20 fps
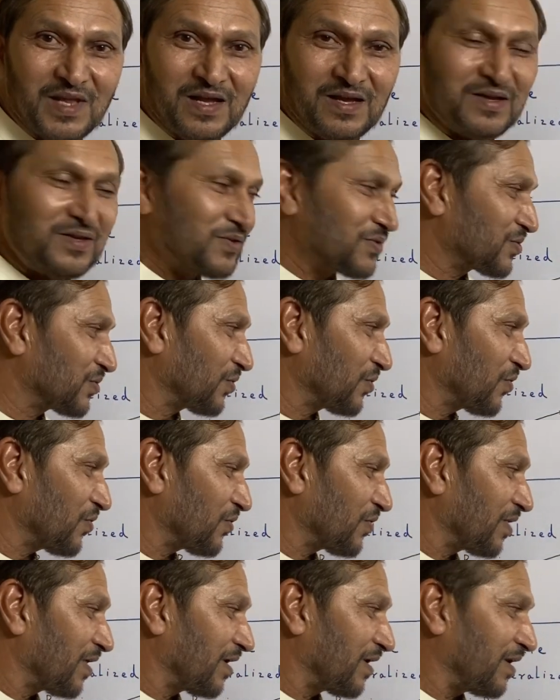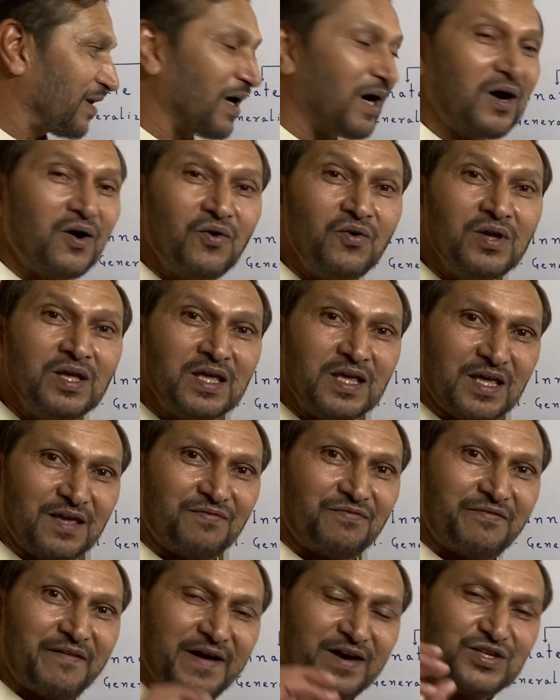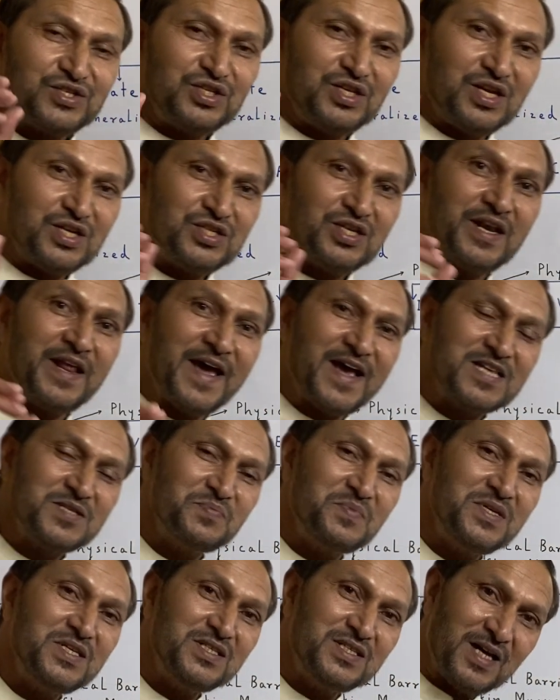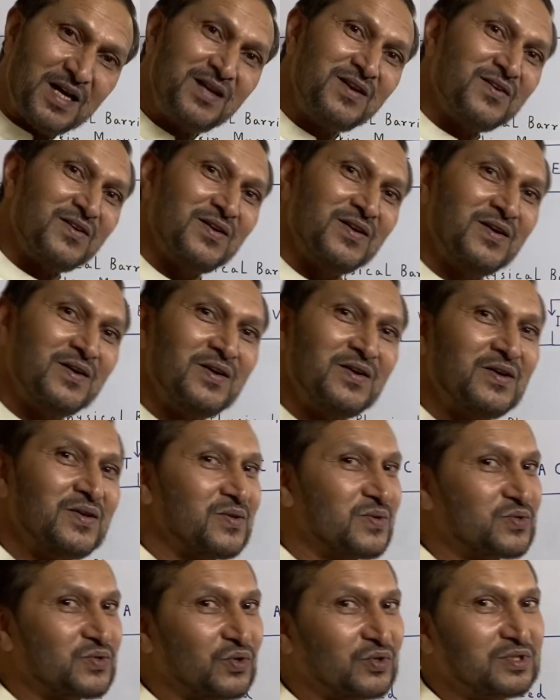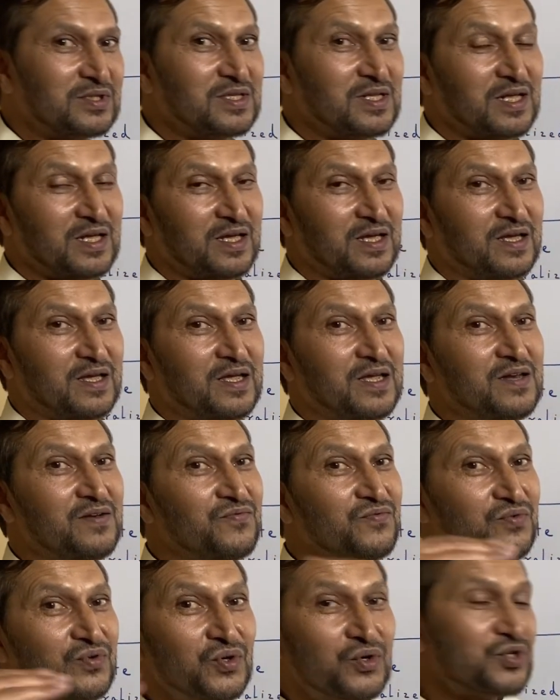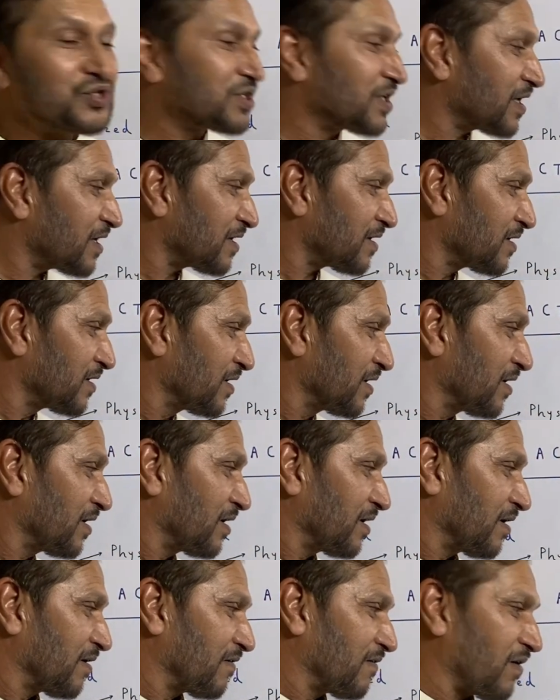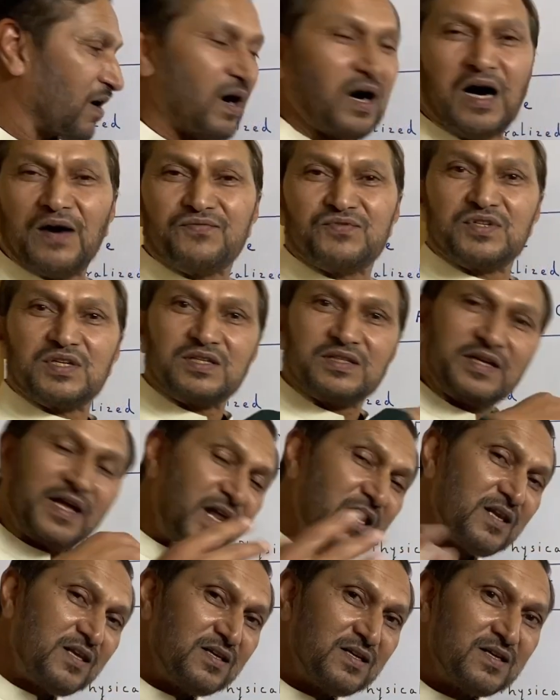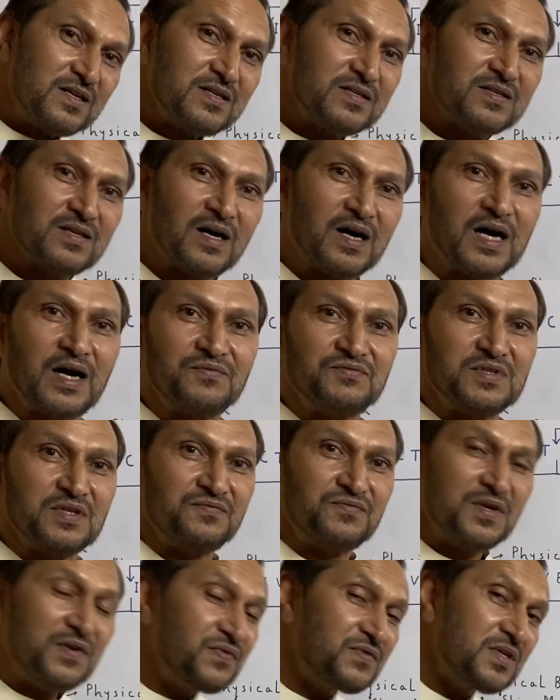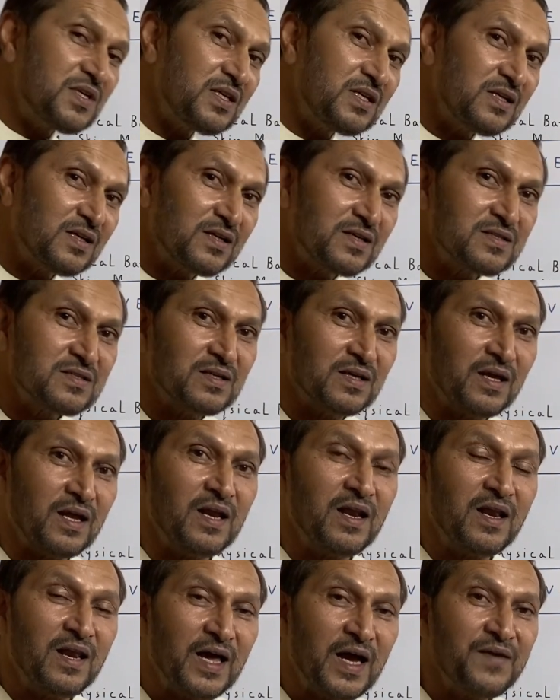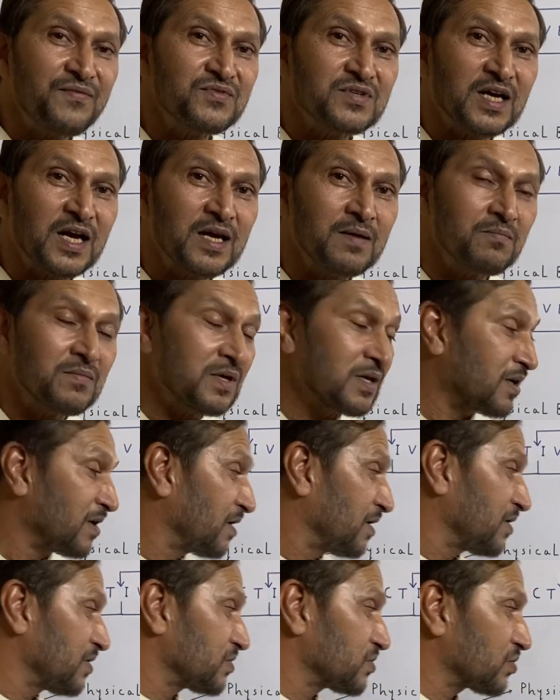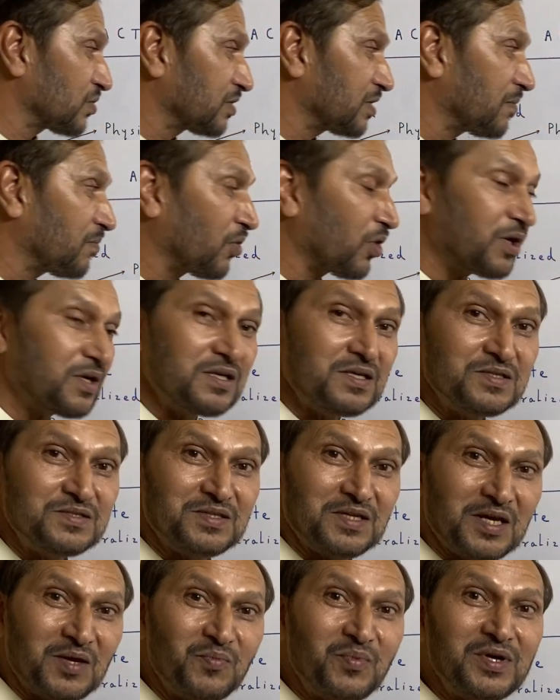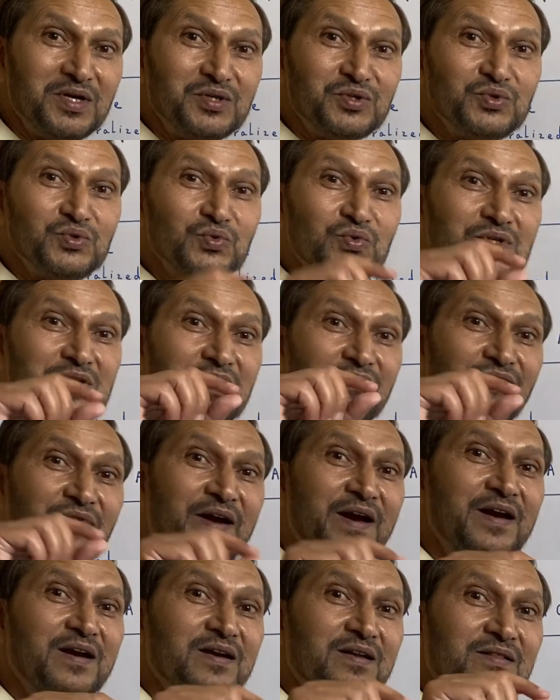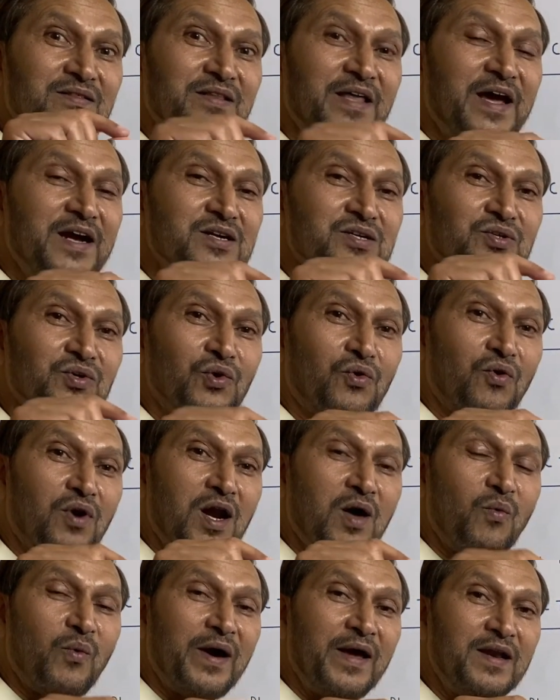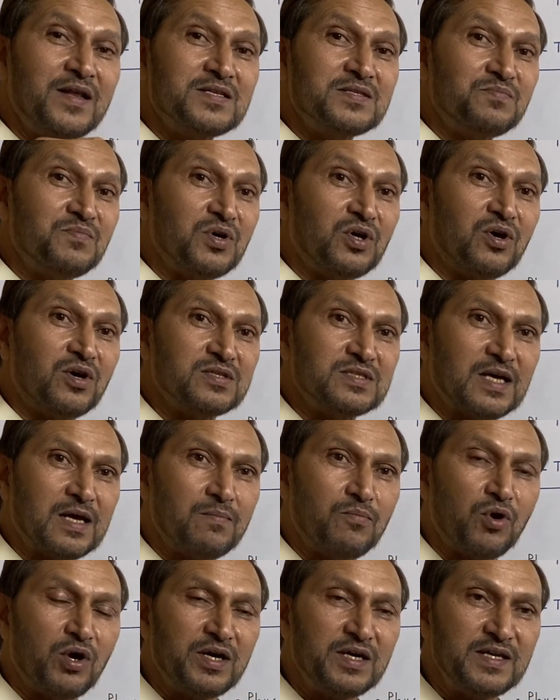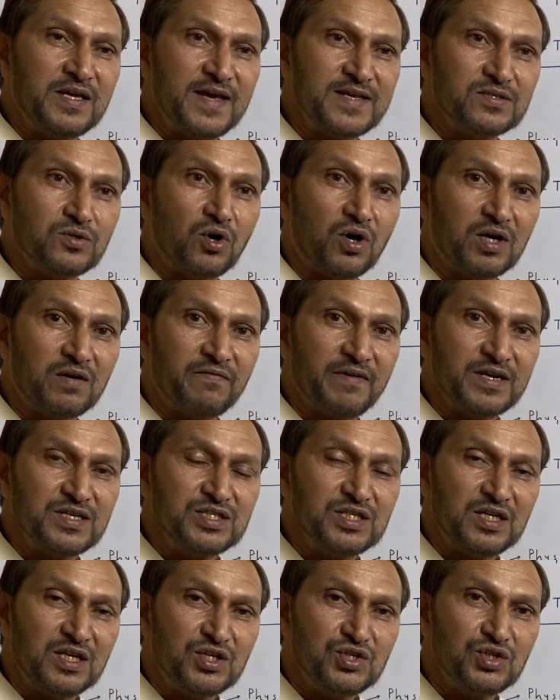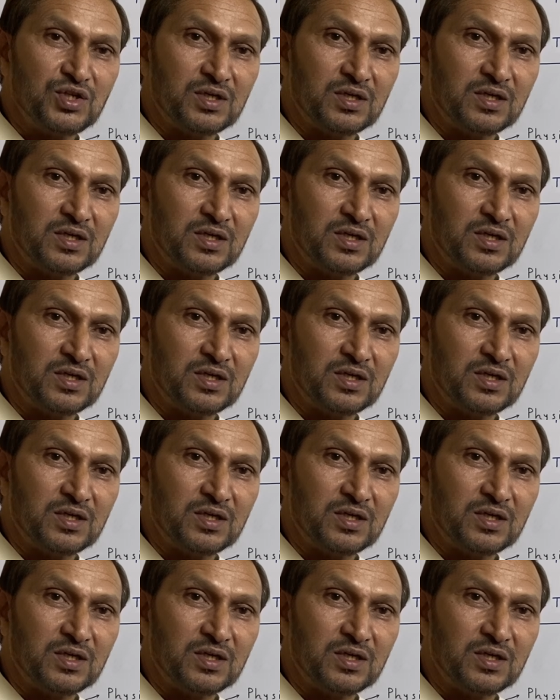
So now if vaccination has been done, so in future, after 10 years, after 15 years in lifetime, so the body is able to defend that coronavirus because our body has got vaccination.